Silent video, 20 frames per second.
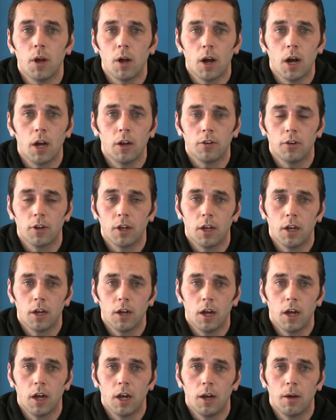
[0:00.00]

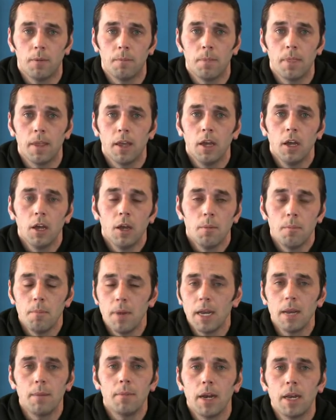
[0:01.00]
under
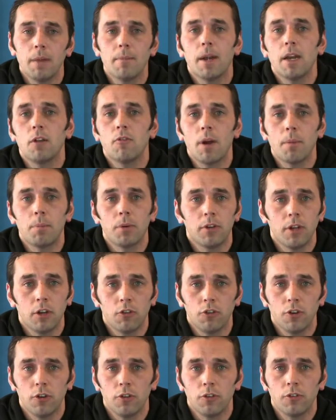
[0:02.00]
many
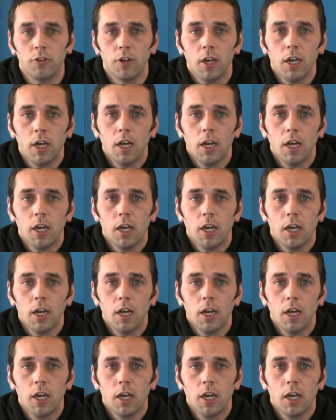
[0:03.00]
repetitions